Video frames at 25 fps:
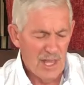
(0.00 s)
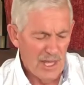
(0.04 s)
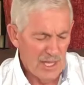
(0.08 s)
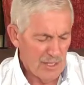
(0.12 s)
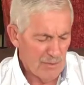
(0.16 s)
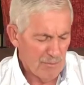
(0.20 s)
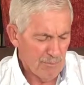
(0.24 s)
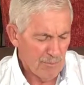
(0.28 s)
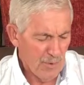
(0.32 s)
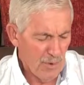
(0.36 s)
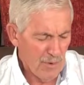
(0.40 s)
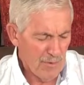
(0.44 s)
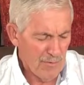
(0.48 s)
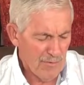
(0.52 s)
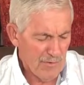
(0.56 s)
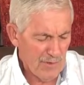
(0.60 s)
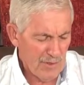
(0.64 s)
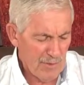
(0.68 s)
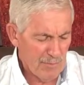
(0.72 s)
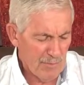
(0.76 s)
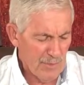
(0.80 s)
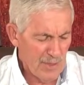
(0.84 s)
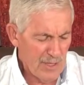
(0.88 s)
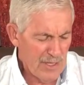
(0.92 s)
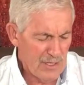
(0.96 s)
in
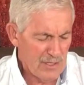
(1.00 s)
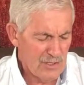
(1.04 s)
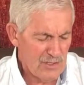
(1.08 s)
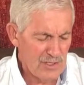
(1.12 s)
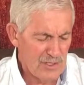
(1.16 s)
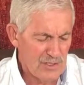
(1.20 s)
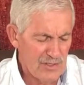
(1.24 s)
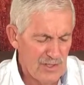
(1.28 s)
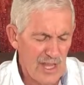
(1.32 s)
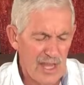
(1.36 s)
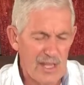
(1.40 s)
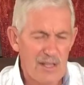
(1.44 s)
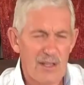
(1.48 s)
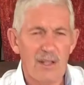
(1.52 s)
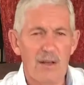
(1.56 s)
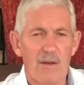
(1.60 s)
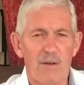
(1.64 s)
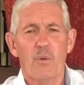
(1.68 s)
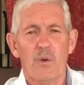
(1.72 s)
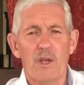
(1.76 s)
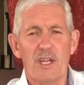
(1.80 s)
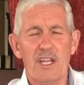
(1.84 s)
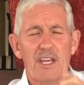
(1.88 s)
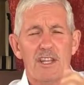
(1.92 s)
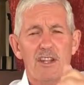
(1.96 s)
perfect peace is that
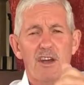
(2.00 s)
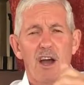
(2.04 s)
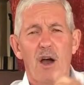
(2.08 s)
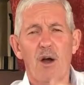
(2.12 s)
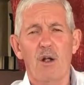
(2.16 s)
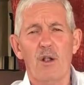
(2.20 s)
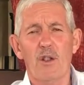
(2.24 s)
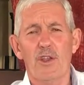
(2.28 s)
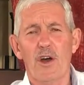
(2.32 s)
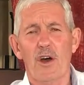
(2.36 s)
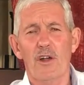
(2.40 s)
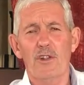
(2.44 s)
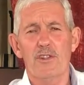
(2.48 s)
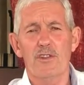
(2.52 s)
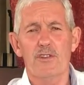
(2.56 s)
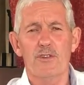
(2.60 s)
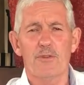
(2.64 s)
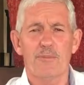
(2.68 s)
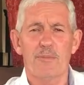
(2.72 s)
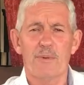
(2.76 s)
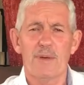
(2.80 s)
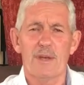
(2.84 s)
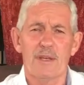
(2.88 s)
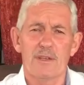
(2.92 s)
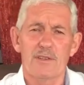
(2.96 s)
we need to hold on to
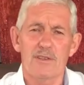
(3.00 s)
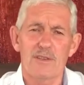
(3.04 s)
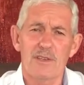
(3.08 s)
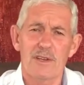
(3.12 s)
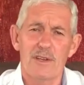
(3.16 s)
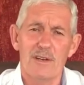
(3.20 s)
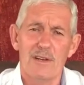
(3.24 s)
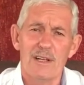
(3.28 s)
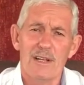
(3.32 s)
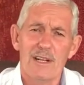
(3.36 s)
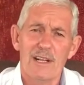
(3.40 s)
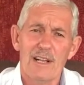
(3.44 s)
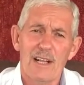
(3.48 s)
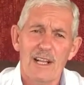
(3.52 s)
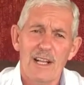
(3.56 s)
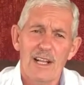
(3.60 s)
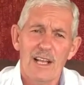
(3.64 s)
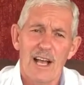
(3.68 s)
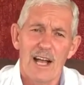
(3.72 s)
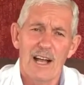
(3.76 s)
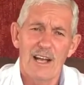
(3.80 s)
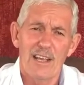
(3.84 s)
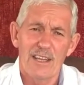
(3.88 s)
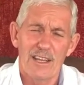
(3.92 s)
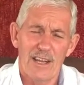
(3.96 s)
peace.
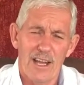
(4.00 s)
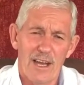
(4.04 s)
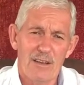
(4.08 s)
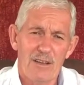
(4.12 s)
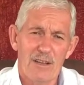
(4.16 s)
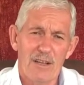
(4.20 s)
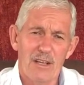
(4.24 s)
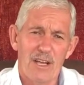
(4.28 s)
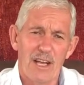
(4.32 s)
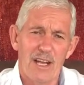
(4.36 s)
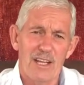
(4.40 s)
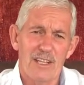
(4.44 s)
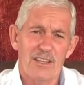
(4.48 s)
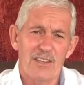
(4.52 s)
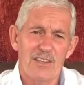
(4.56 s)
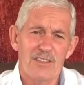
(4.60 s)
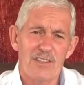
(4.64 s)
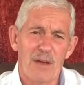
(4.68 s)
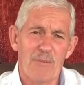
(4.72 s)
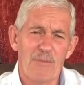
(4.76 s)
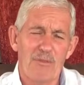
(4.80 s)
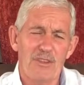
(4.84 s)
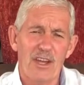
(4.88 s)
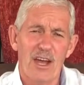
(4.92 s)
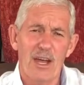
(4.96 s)
Uh, you know, uh,
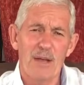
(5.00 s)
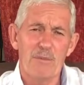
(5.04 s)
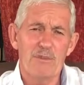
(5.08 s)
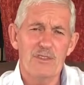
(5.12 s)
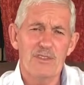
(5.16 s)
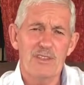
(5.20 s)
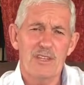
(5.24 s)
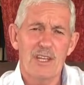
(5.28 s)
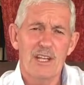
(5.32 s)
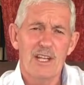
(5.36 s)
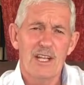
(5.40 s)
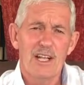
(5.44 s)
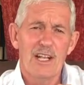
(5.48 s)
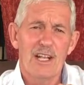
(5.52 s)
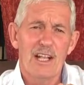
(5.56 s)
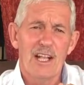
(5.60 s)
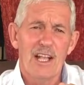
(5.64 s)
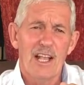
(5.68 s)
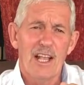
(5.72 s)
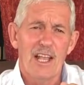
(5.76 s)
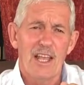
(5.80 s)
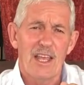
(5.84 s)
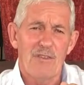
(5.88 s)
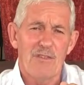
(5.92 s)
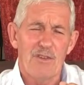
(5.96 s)
sometimes
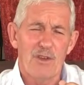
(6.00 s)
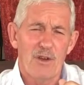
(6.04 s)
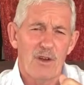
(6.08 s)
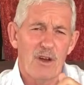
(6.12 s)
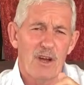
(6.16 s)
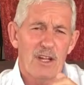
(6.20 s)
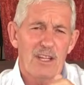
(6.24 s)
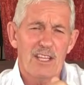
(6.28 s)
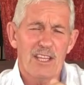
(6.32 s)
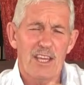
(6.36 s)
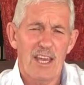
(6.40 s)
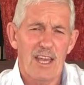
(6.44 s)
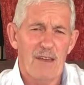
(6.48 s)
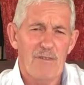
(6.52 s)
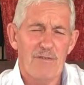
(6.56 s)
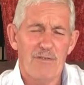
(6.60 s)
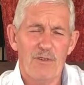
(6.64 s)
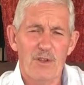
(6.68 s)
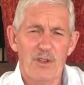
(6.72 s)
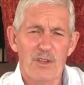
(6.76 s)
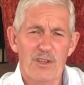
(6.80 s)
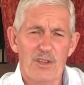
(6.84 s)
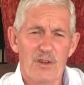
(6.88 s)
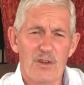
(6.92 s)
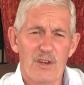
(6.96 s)
if you're not
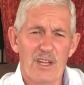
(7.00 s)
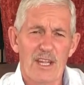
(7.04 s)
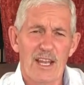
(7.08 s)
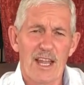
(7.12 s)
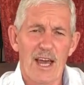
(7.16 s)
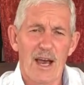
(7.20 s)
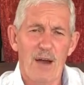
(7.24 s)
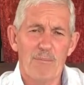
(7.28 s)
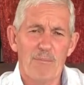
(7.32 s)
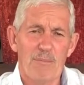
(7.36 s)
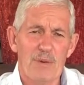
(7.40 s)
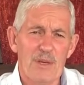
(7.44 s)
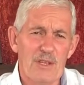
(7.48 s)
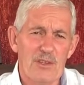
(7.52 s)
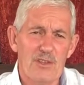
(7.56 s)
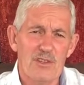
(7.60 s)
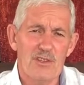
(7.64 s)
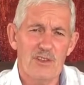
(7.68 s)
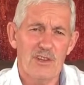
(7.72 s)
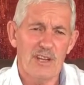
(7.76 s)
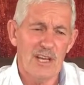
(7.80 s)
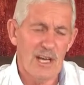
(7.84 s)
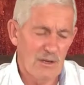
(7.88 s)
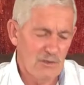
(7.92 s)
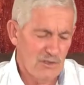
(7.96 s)
careful, you'll allow peace
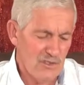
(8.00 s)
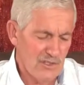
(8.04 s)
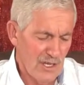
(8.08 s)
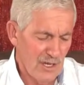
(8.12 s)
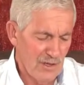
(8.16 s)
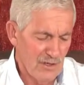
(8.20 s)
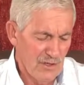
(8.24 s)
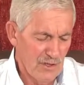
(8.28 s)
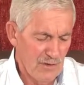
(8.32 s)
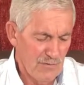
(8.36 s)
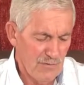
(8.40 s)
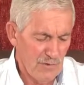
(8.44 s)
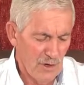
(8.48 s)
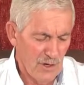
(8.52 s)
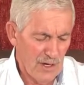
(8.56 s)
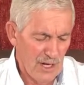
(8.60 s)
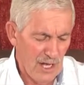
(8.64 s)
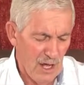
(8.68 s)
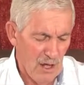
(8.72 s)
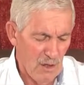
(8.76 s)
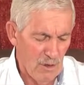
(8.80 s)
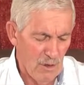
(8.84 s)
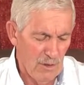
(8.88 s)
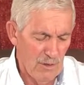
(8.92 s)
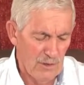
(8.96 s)
to go. So you've got to
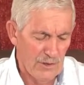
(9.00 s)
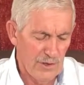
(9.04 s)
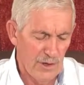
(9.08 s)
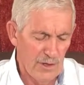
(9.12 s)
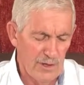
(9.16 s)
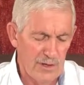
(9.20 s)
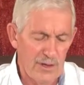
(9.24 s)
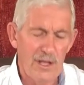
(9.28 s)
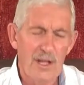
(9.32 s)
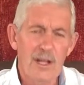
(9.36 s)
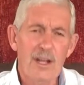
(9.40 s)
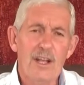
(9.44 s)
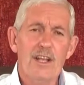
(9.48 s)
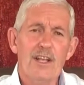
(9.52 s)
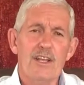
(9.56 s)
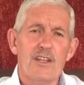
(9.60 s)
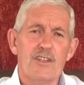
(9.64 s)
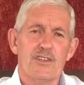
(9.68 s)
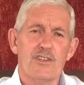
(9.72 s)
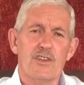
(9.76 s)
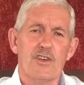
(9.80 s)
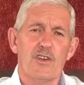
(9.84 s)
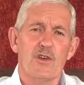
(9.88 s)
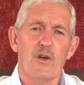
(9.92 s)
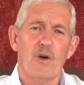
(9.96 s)
hold on
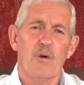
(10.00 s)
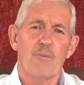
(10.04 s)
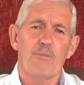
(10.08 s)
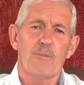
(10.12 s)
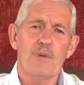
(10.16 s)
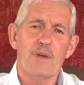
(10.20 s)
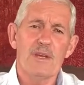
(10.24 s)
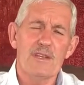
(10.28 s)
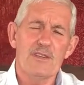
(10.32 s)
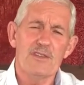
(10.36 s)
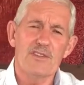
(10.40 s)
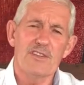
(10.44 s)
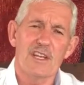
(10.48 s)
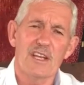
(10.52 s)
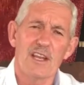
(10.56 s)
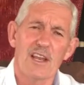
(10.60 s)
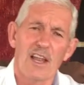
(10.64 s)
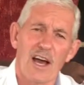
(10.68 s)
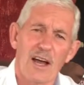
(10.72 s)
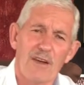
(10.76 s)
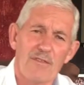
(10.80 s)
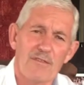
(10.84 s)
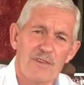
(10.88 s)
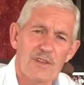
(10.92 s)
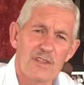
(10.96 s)
to your peace in
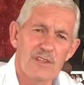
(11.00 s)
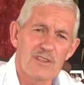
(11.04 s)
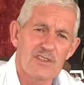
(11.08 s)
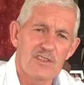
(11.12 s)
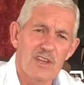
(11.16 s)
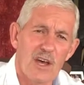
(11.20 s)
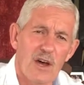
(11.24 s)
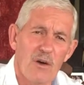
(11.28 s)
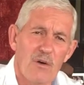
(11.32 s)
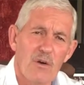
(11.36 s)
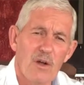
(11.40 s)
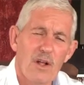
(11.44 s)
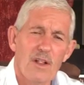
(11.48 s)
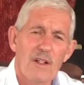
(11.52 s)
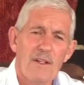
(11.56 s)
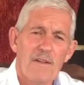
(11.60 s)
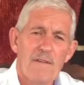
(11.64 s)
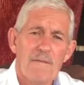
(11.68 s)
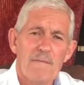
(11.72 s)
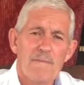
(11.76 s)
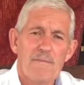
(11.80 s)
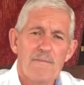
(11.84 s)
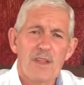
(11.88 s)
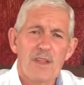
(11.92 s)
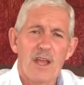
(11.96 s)
life. And so
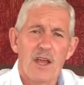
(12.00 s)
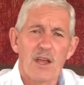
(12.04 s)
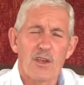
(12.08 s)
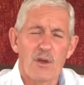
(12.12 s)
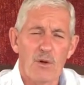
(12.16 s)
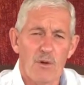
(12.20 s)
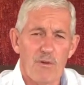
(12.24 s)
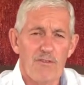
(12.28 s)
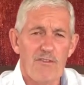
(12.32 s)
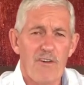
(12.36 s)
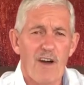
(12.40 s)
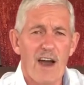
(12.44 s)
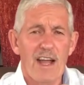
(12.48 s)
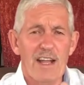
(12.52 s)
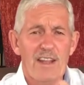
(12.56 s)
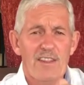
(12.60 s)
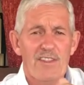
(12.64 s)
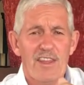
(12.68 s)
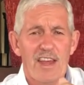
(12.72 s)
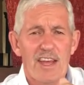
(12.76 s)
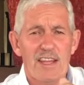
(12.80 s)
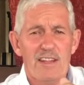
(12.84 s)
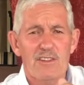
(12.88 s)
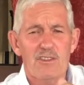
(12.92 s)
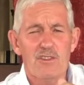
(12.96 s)
you'll find
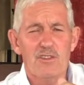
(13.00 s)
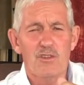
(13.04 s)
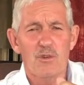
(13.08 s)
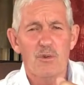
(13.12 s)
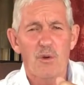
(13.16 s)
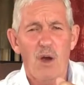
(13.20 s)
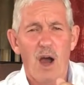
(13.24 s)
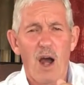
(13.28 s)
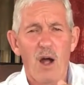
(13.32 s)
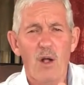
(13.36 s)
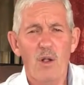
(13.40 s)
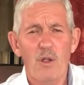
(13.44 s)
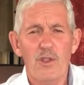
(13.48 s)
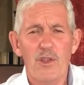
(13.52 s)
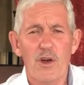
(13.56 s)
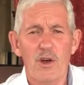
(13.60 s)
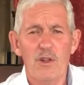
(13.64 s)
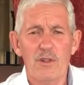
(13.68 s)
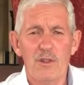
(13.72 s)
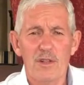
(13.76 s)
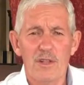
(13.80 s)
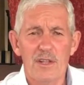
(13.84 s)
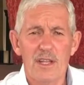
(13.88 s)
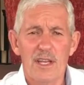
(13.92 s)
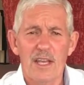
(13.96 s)
that to hold
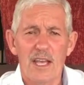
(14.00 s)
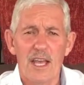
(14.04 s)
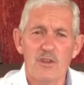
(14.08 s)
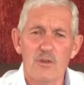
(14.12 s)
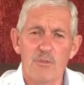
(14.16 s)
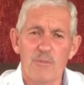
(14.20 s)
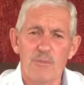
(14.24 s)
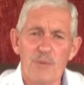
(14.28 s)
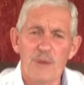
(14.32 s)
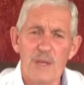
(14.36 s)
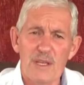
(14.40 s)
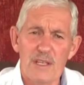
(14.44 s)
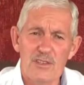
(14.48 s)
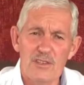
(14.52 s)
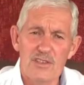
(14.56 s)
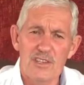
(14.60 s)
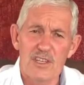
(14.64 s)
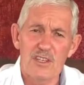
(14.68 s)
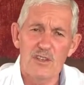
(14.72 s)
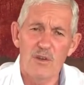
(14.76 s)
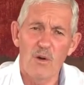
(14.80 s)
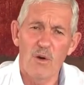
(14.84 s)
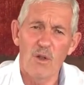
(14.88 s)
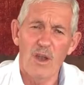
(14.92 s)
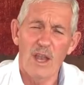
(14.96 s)
on to peace
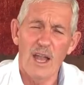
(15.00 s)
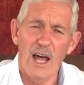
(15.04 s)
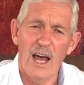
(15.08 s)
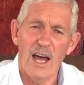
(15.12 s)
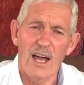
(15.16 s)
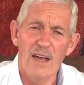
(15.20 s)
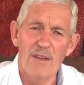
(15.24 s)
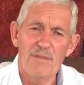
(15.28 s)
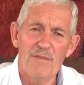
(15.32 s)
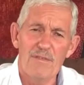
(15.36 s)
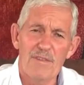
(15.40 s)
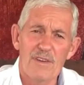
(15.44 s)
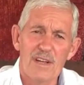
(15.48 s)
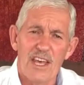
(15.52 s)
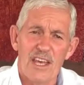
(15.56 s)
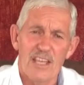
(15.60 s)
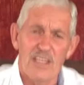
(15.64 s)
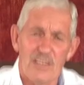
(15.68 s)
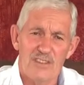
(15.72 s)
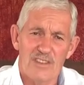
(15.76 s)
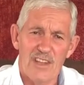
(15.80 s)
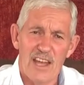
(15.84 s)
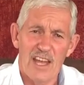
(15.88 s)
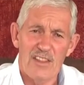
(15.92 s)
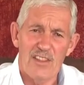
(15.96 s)
in your life
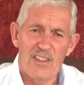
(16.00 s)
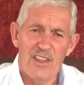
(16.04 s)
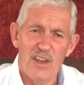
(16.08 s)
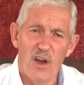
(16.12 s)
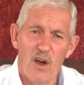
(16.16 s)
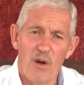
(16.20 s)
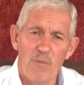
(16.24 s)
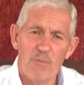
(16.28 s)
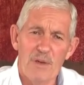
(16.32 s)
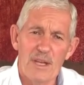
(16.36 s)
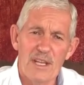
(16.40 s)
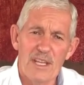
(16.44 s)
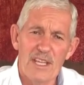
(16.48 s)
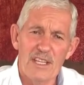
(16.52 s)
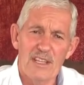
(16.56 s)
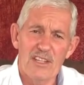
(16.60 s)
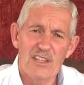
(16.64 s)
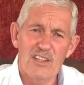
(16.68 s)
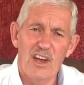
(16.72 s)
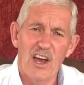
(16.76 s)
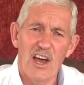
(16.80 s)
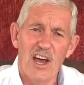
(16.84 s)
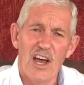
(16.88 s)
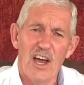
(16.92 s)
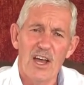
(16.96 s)
is that there are many
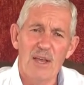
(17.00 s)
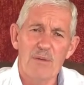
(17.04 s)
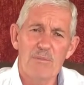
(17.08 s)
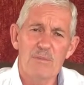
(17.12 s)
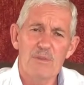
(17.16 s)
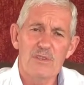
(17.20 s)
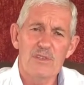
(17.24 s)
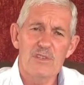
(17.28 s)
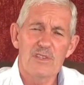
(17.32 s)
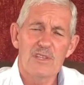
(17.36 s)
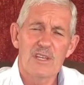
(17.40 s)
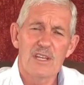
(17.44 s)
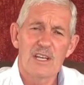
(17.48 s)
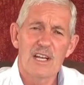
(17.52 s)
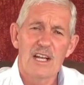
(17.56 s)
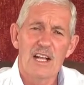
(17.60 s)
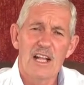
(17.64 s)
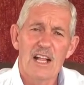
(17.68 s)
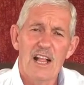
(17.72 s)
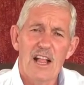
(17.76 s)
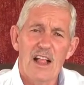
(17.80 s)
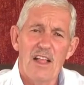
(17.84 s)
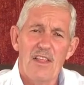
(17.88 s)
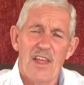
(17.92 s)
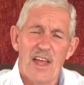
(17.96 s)
times
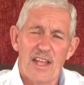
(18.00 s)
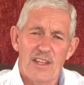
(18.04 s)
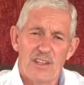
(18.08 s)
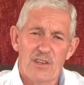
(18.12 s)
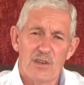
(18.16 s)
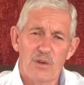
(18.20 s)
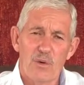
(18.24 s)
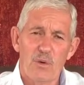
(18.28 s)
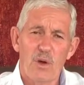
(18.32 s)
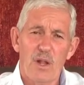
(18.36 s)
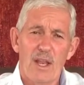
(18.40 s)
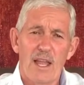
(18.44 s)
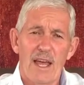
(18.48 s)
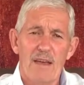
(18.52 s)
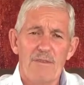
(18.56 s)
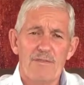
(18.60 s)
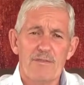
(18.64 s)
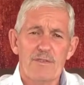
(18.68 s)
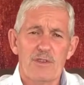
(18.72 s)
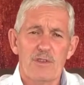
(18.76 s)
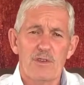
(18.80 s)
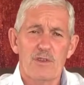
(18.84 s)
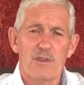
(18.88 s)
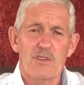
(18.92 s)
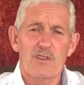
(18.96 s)
that you will
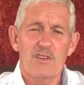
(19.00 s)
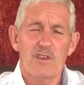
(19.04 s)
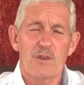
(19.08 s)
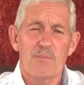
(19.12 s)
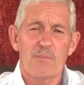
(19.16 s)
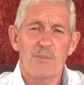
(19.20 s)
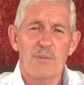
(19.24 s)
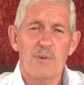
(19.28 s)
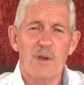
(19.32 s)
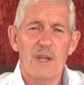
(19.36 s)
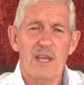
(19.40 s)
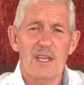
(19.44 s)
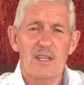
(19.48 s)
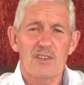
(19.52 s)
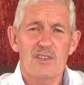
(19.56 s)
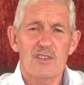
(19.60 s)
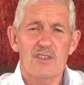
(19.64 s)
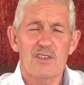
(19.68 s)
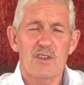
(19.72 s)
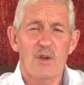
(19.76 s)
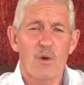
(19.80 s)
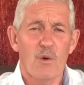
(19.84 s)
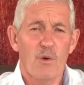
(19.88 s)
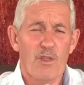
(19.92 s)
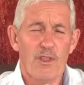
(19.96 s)
have to
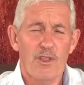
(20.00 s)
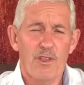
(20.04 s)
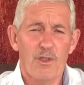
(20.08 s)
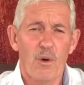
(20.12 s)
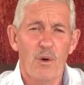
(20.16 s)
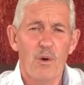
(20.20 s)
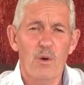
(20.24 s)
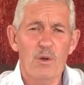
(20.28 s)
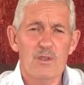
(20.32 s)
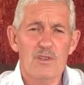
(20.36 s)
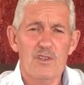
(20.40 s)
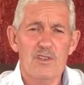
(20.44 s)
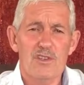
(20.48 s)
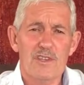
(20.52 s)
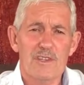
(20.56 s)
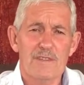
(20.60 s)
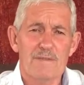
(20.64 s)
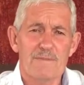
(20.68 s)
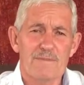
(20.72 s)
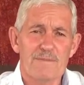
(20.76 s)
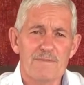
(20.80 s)
suppress your thoughts